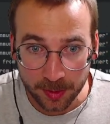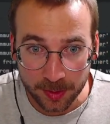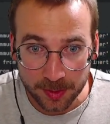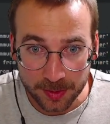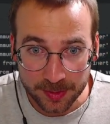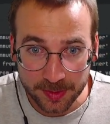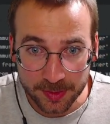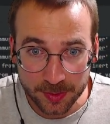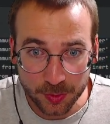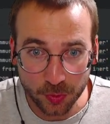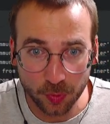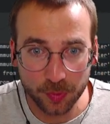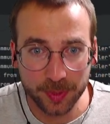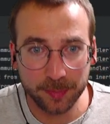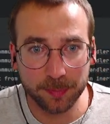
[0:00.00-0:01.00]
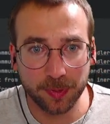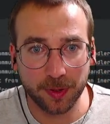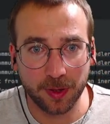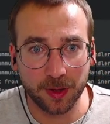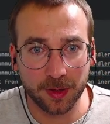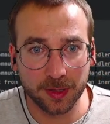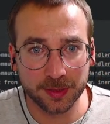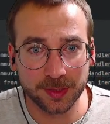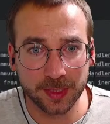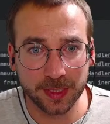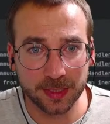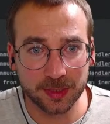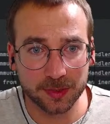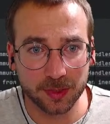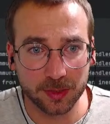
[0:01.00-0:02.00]
Story part
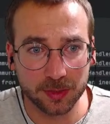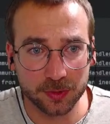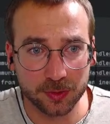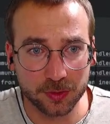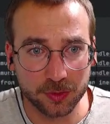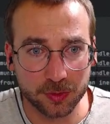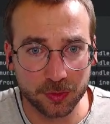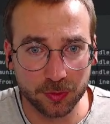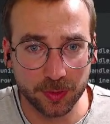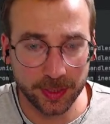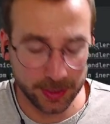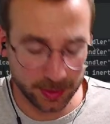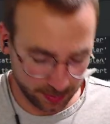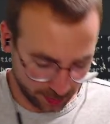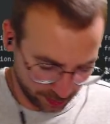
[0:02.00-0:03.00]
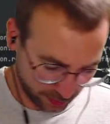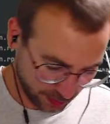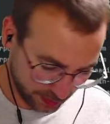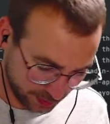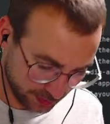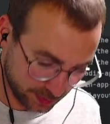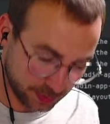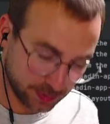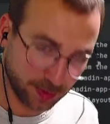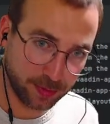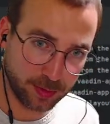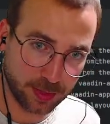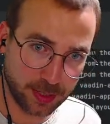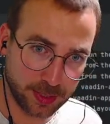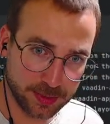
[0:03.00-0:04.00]
as string. This is not
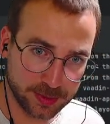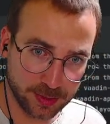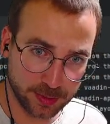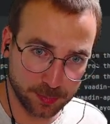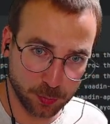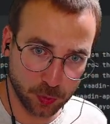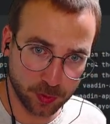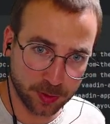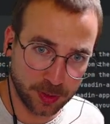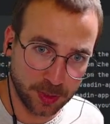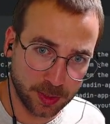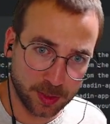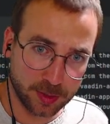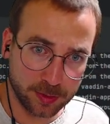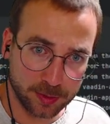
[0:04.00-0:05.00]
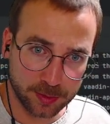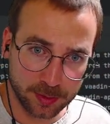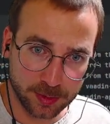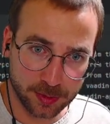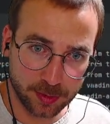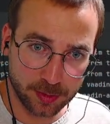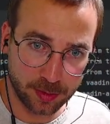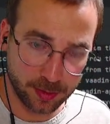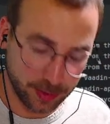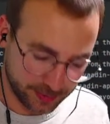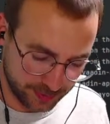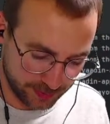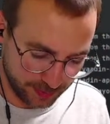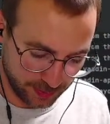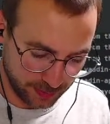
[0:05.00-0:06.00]
the case anymore.
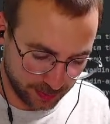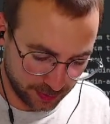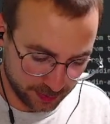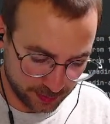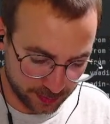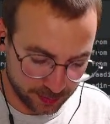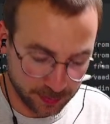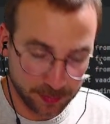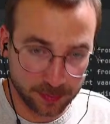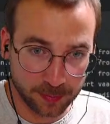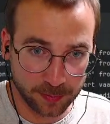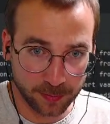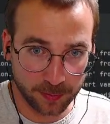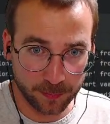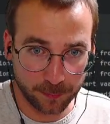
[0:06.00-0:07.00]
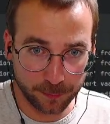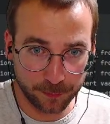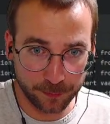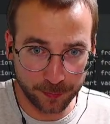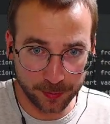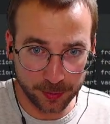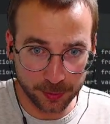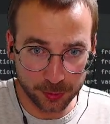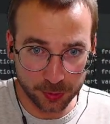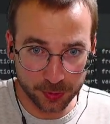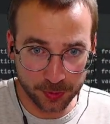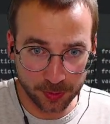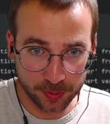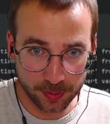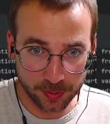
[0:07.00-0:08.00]
This is
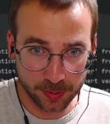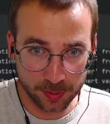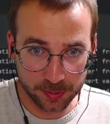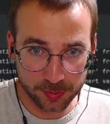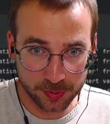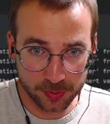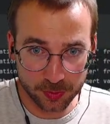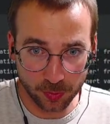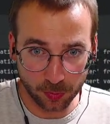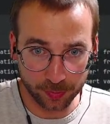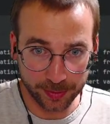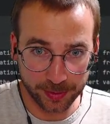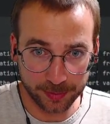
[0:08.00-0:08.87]
finished story.